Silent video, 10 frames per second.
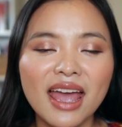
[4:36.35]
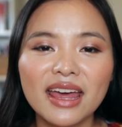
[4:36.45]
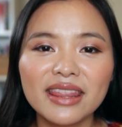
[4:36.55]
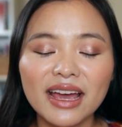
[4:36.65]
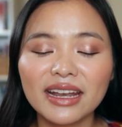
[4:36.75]

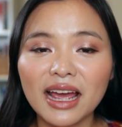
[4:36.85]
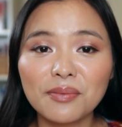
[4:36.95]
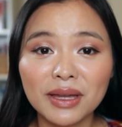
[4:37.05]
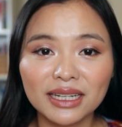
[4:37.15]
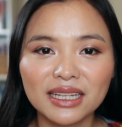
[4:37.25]
And then I
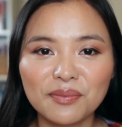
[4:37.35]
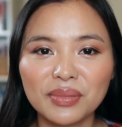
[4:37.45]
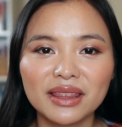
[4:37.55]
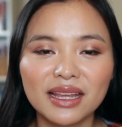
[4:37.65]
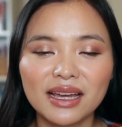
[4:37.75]
picked
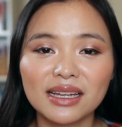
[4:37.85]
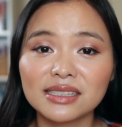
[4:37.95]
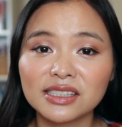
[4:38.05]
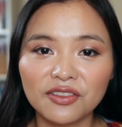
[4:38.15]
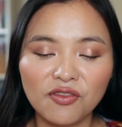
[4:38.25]
up the
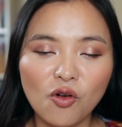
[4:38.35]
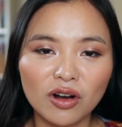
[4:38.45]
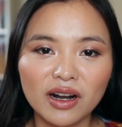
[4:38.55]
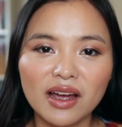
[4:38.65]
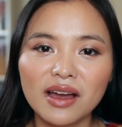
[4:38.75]

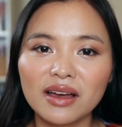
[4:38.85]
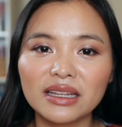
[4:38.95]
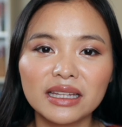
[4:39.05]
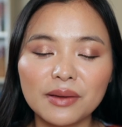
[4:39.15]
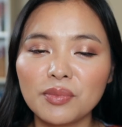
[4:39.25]
Sephora
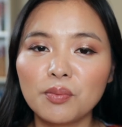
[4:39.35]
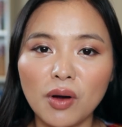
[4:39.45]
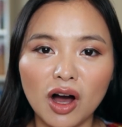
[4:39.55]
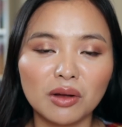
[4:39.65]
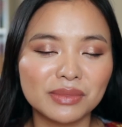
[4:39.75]
lip
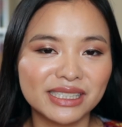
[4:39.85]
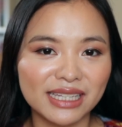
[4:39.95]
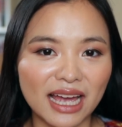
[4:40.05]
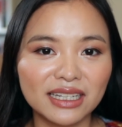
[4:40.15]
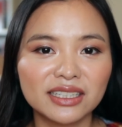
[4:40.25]
balm
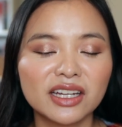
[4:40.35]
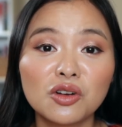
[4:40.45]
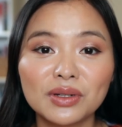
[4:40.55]
set,